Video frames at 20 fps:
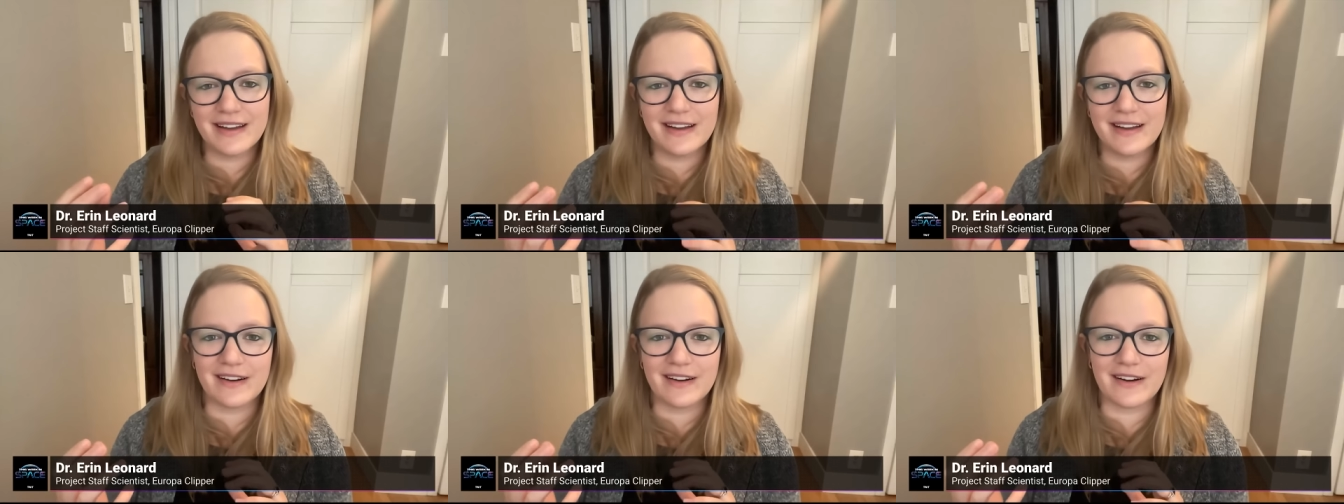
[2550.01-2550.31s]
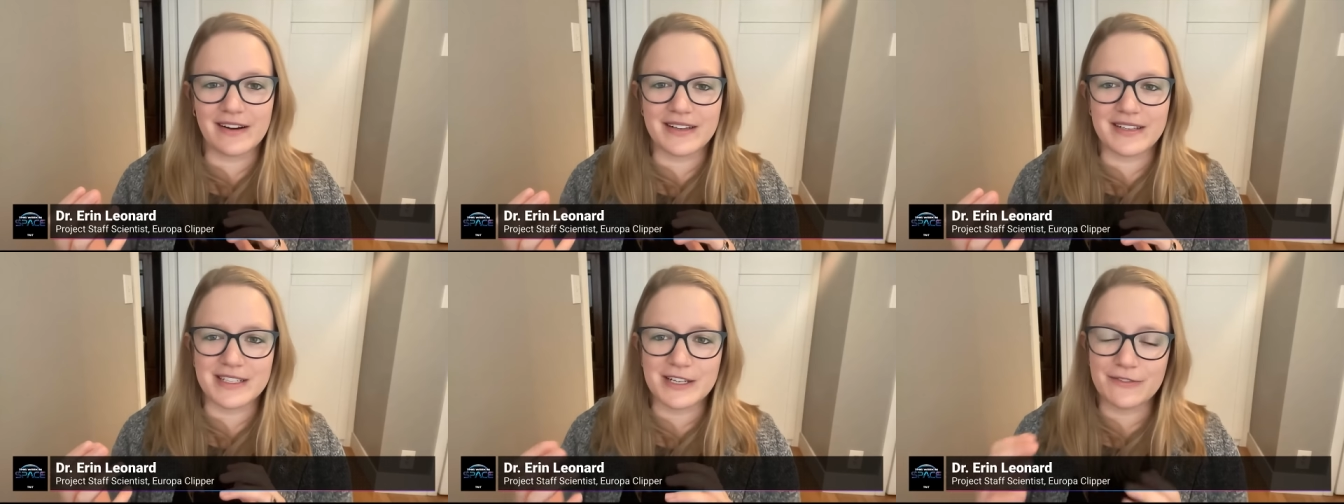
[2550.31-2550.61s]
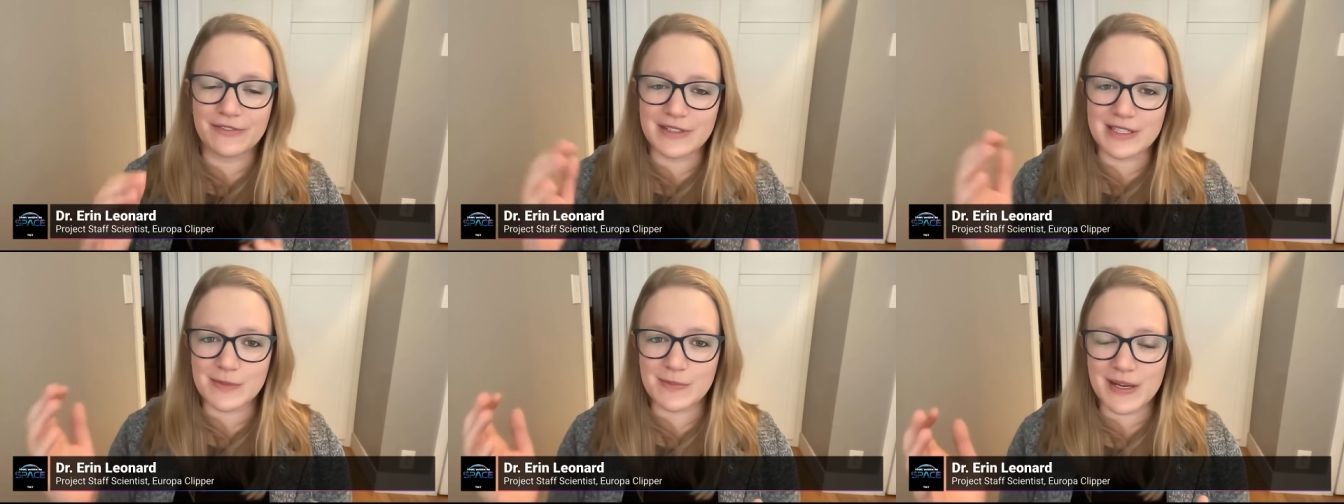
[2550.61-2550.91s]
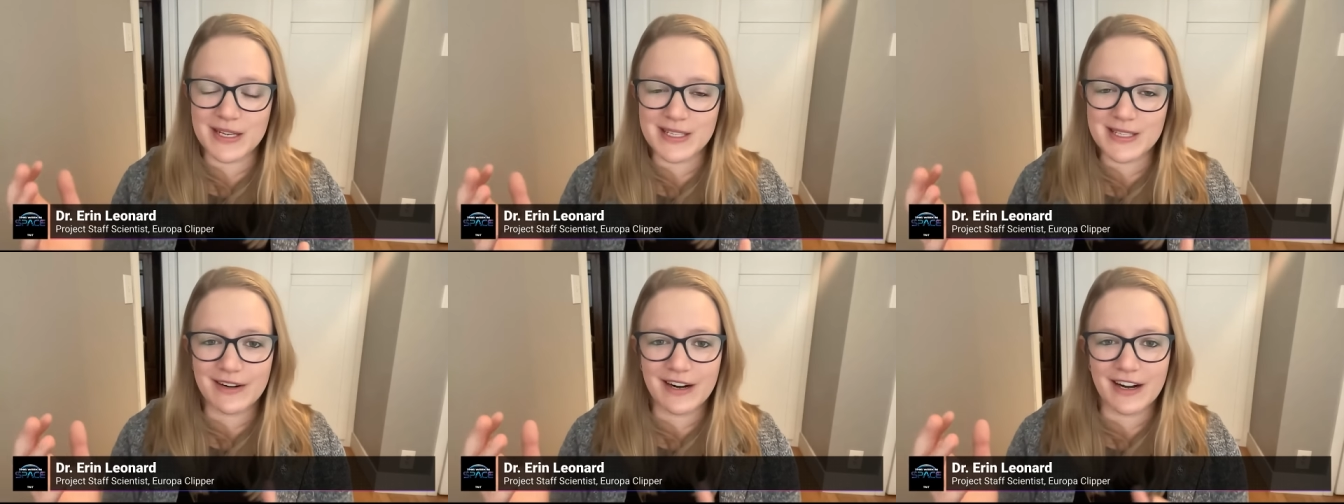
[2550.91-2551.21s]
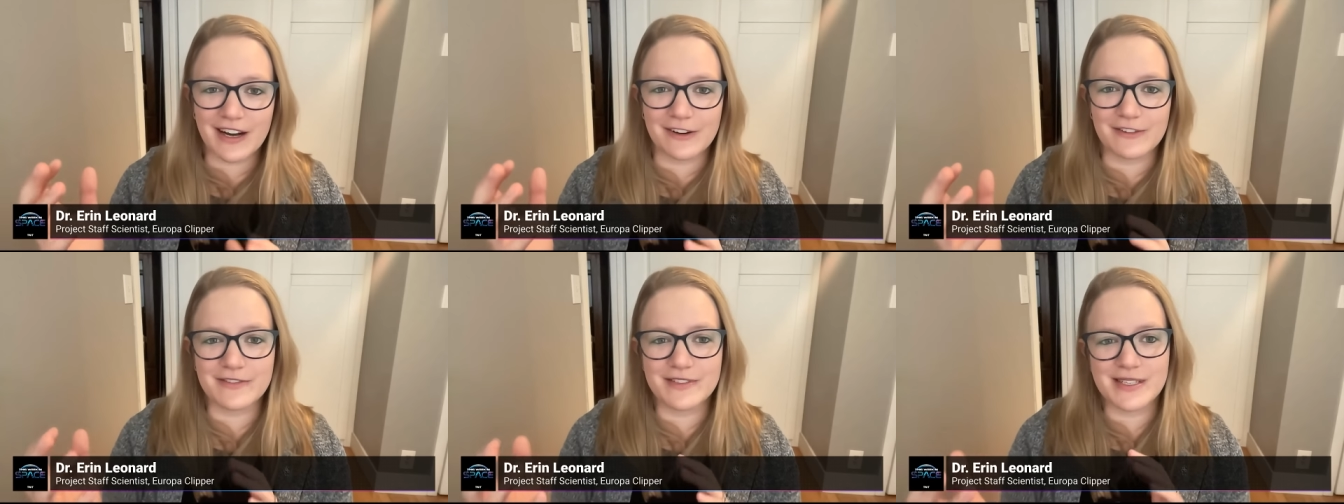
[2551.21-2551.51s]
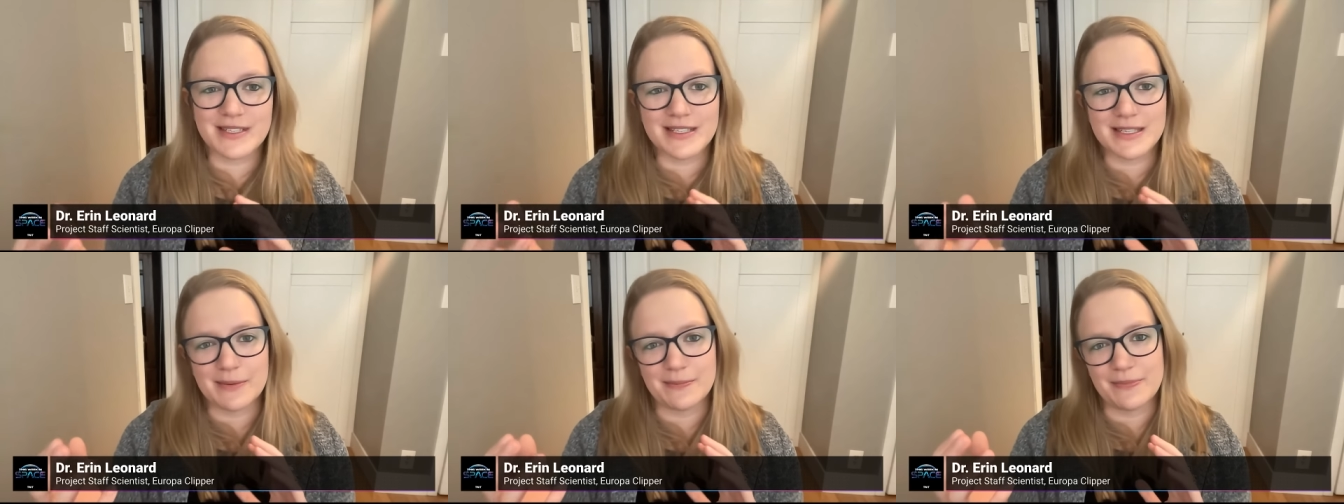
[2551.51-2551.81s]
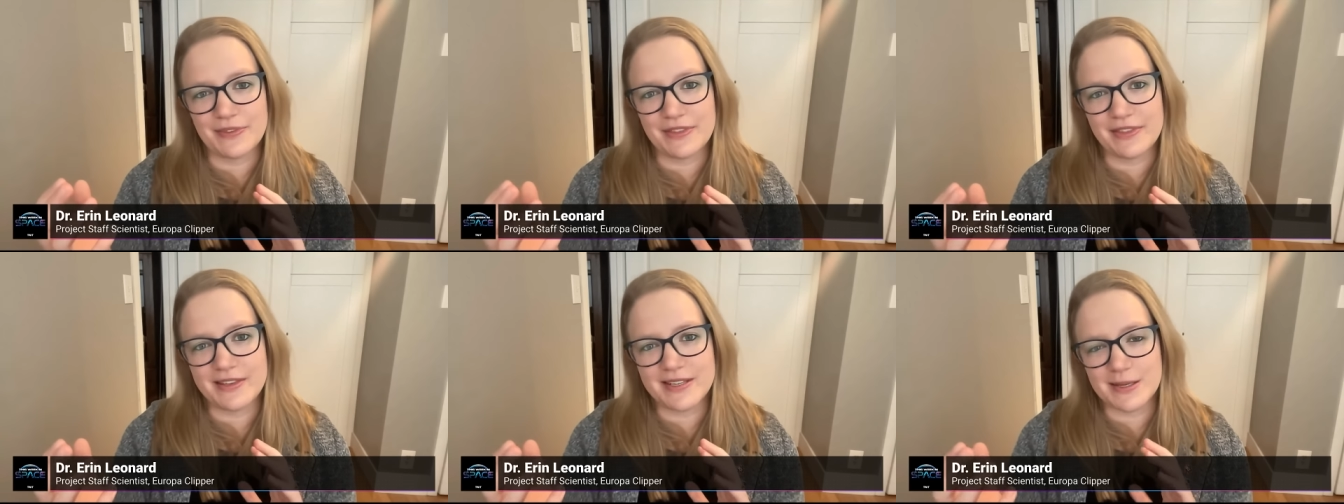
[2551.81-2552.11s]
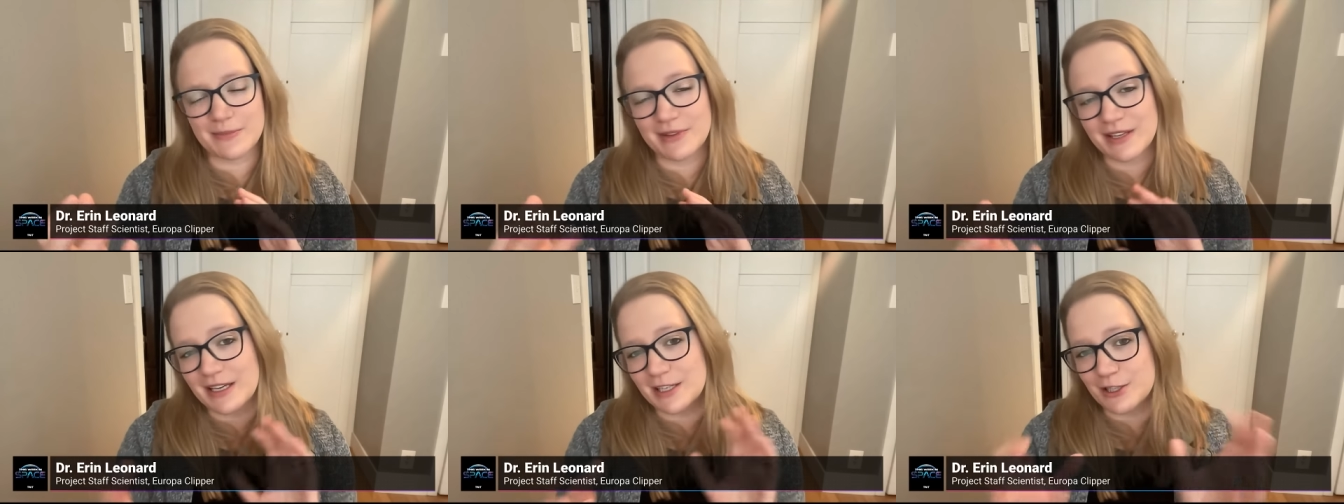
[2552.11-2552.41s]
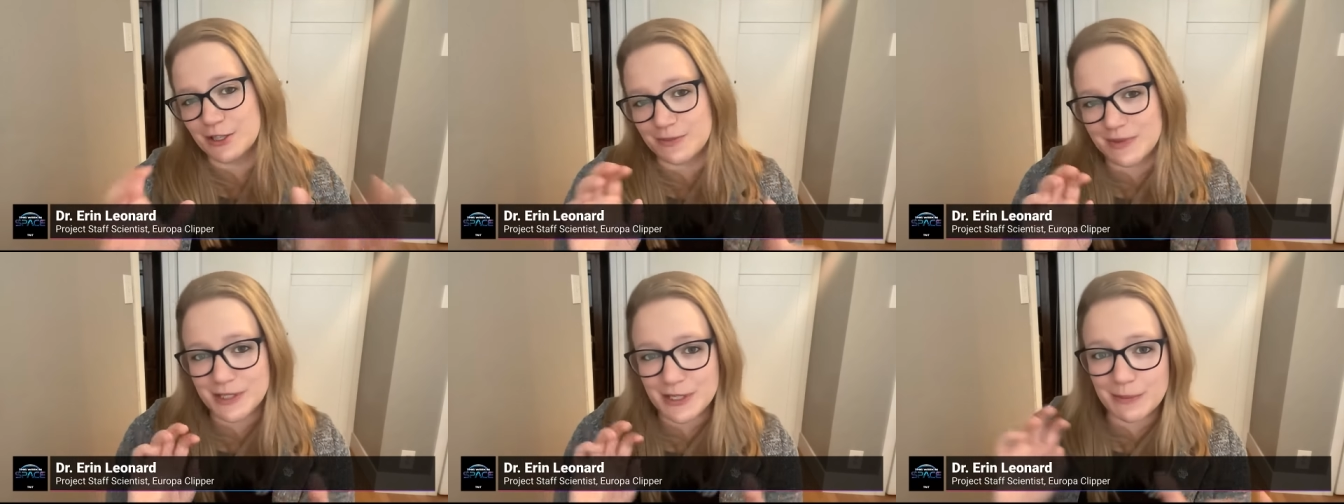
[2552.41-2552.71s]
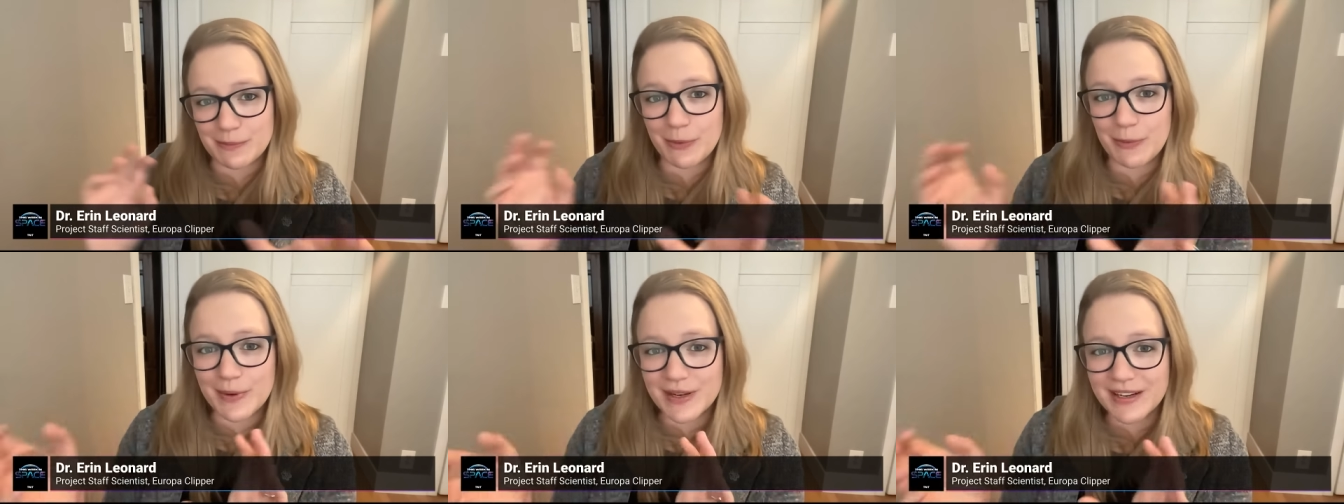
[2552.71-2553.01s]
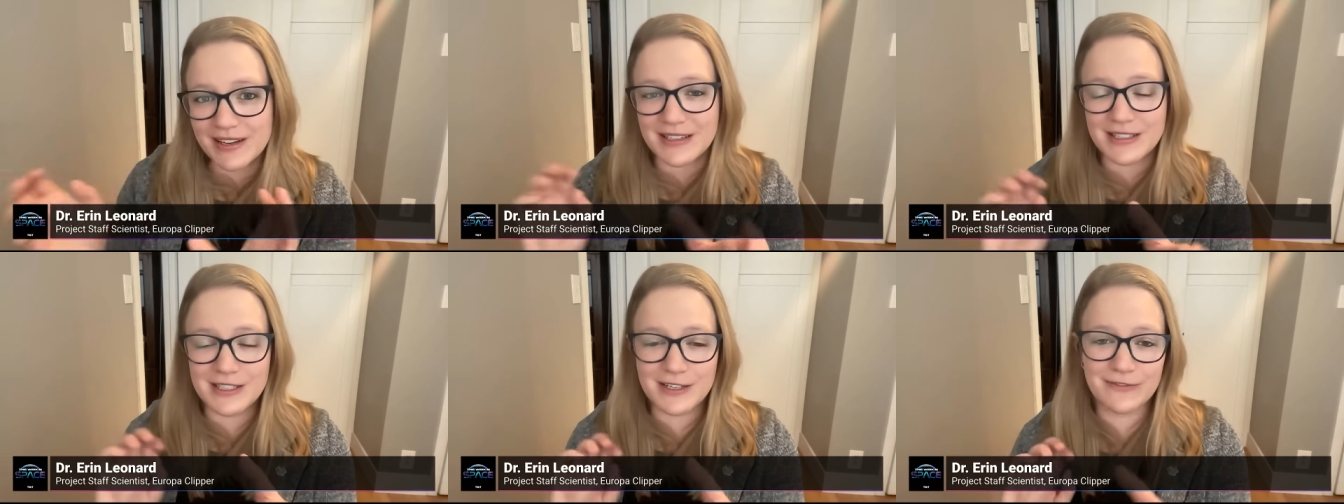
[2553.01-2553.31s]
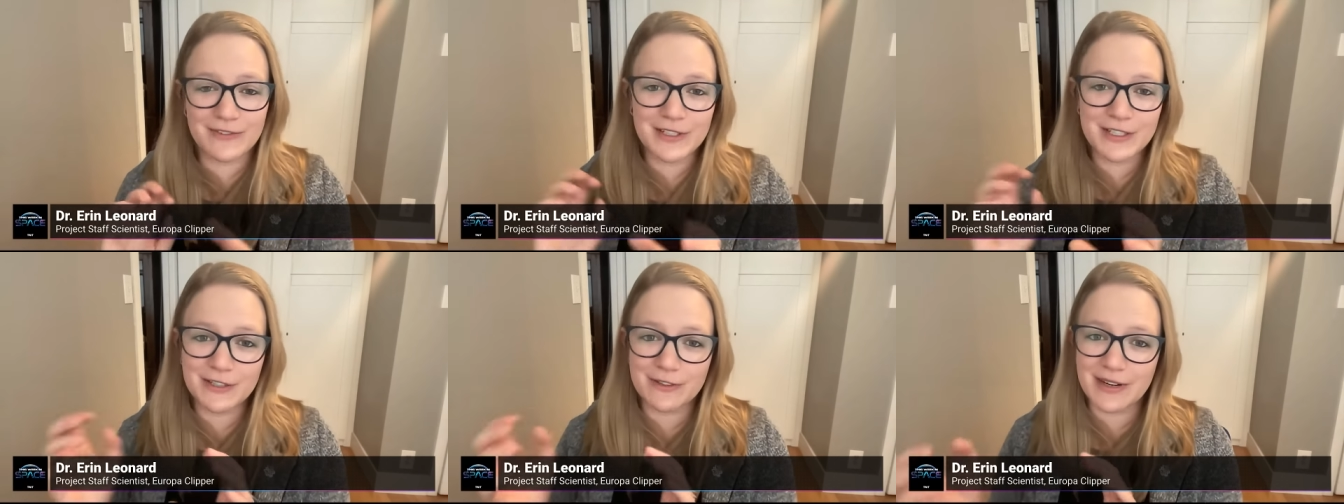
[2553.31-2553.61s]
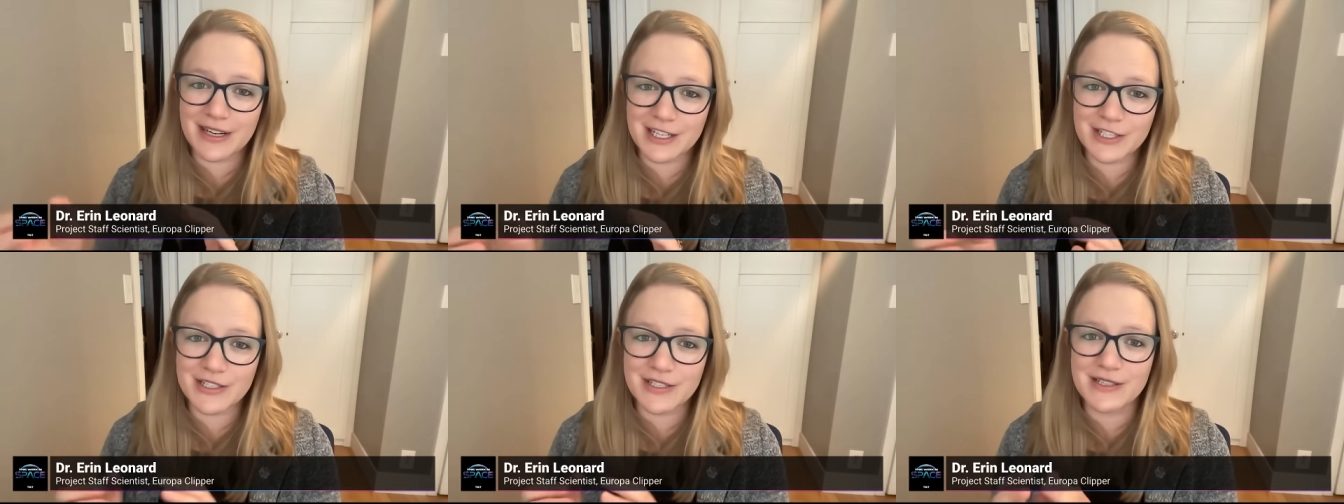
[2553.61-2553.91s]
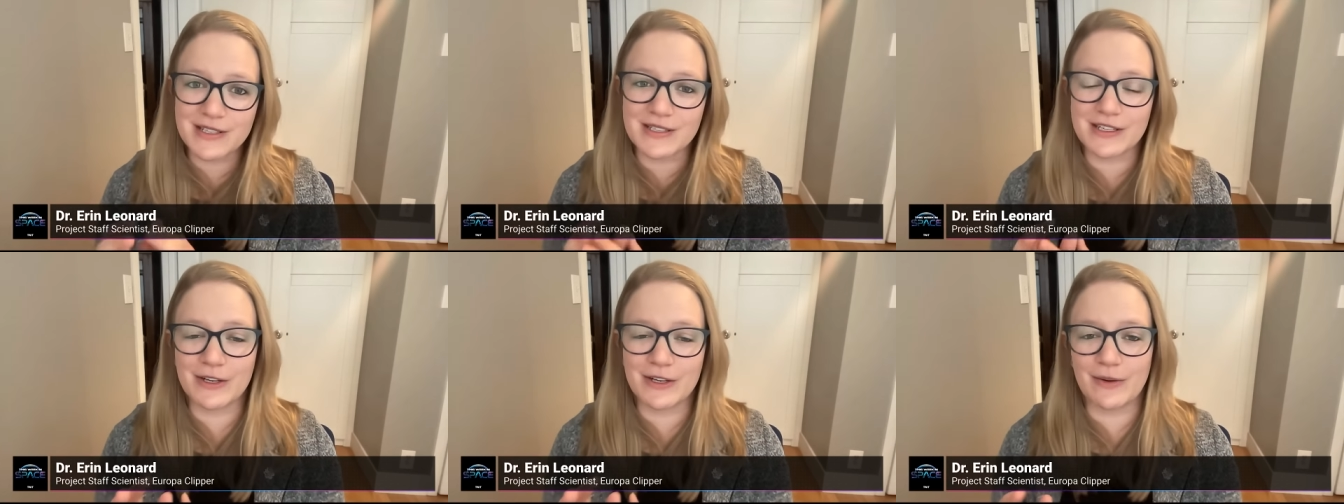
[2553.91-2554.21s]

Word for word: on different spacecraft, some of the instruments are pointed in different directions and